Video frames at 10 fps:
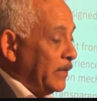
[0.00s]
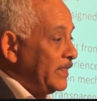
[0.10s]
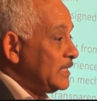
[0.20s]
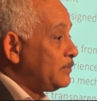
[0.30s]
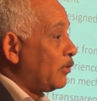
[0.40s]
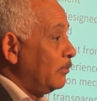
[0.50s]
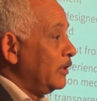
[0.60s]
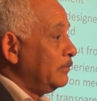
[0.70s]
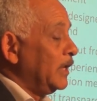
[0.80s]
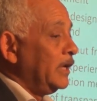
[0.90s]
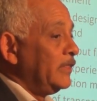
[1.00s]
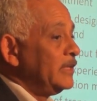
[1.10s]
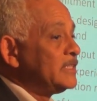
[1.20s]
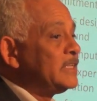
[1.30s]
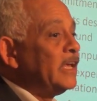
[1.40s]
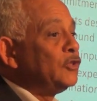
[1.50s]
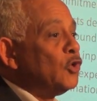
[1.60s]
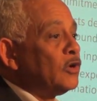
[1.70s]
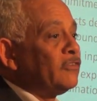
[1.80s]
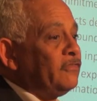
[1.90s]
But this problem, this
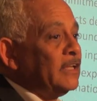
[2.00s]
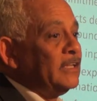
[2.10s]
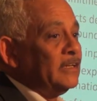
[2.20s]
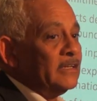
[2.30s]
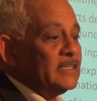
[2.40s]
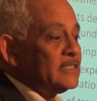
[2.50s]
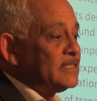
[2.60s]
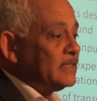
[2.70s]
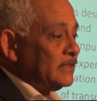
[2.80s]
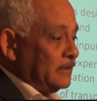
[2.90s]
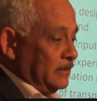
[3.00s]
donor funding is